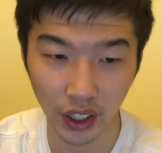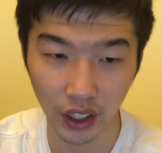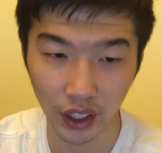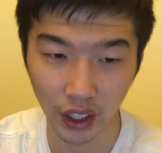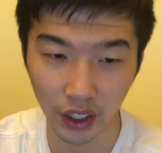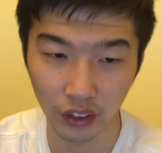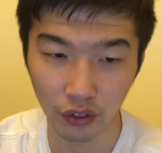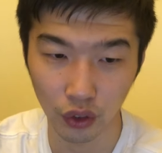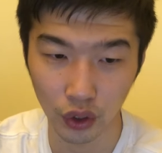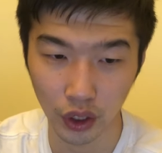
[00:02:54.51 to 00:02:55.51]
and
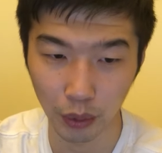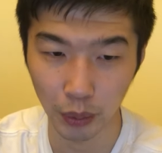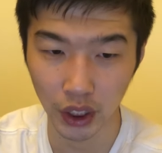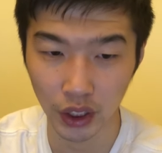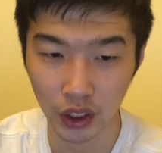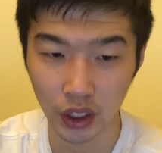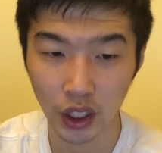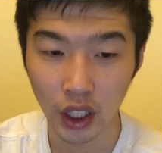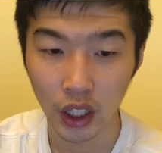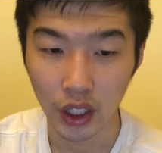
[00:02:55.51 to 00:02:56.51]
14 beats.
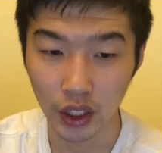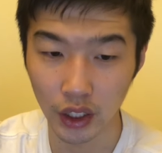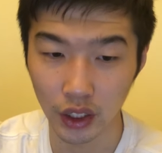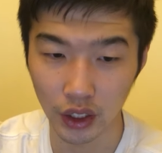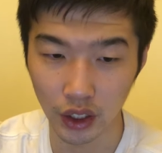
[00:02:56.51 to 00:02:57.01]
Then